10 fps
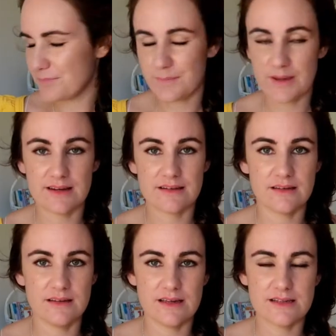but
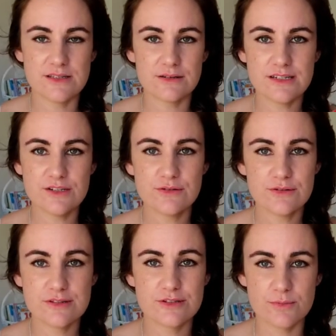as long as
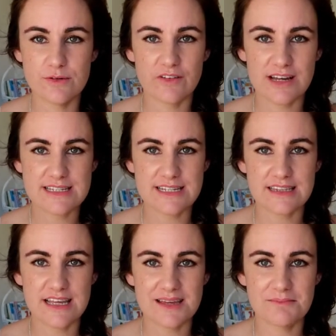you're supervising
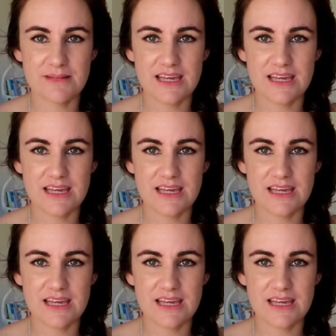them